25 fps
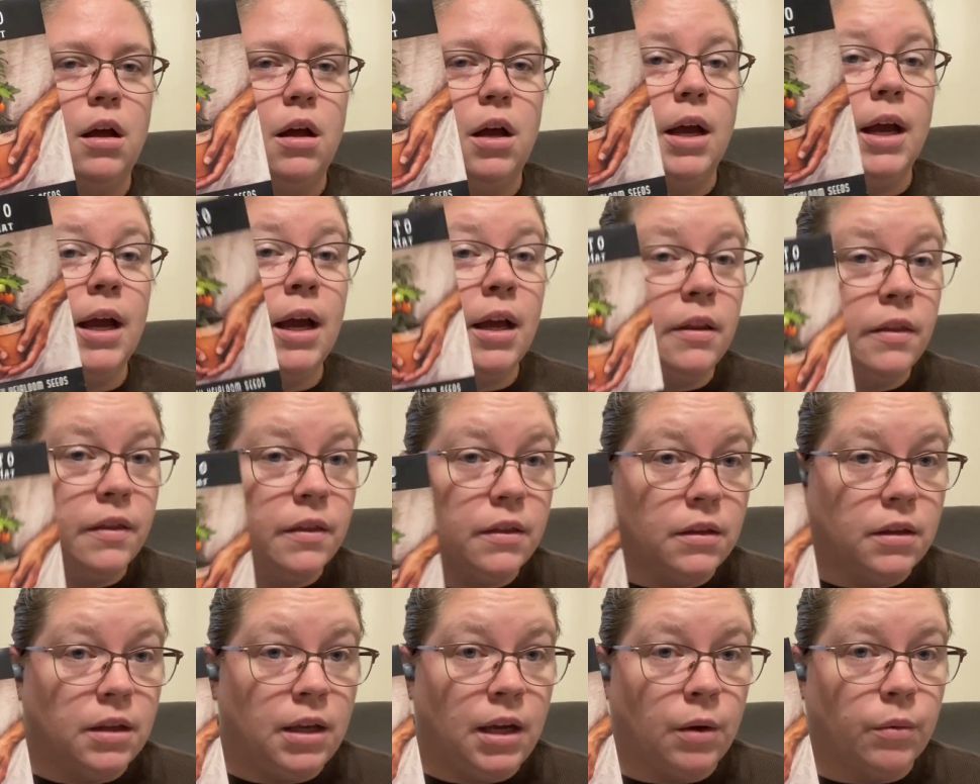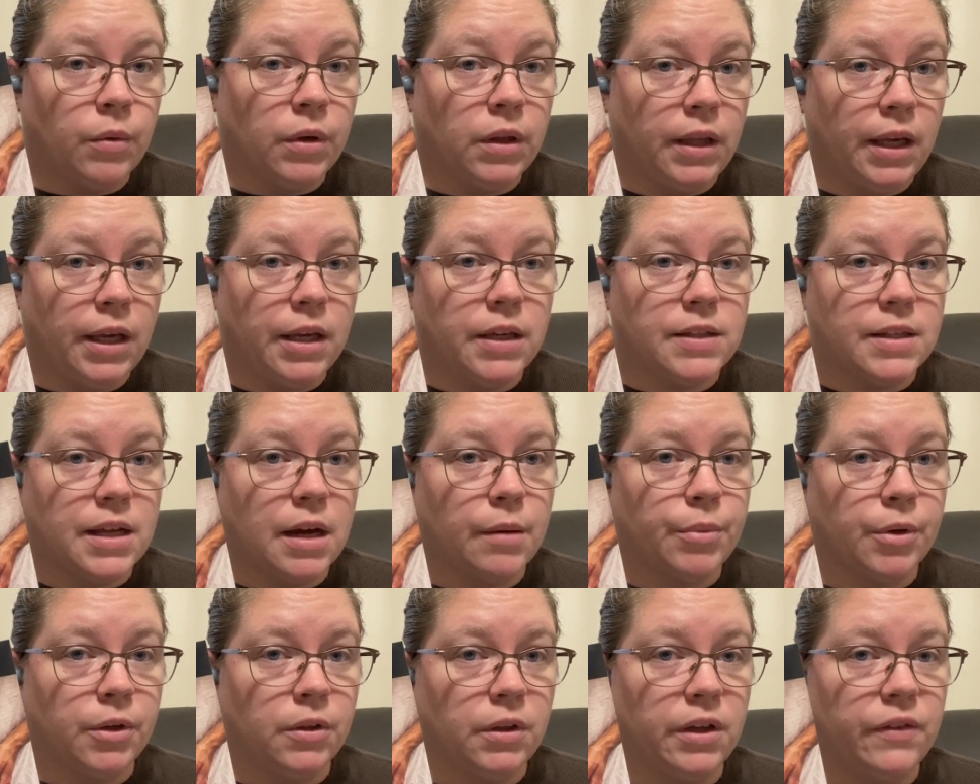And it really is that
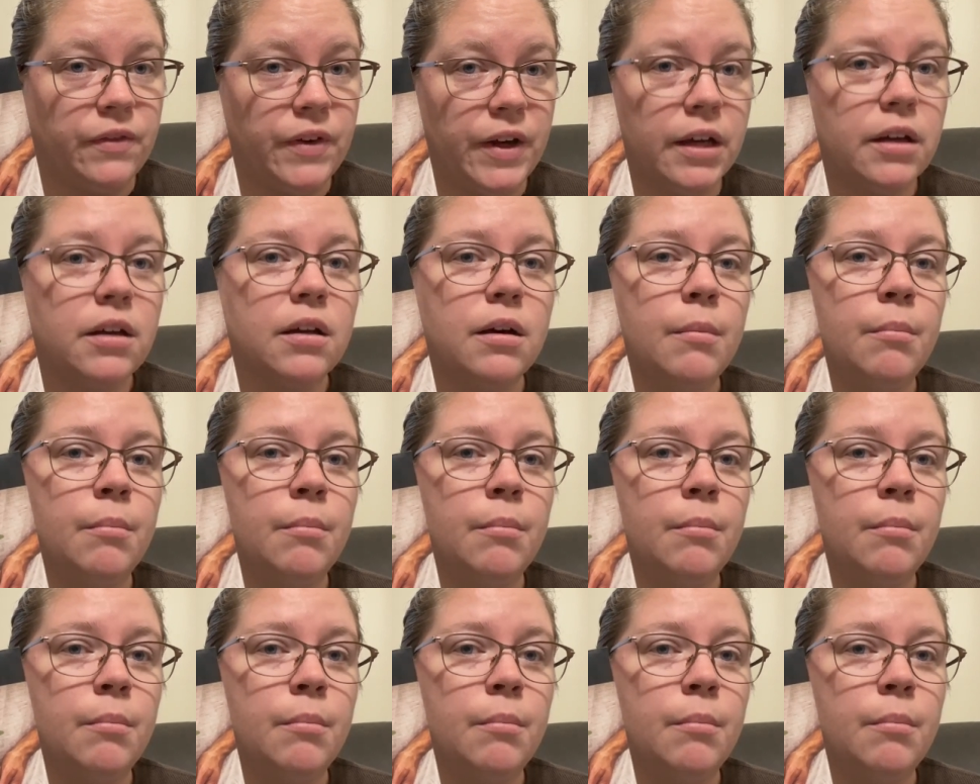prolific.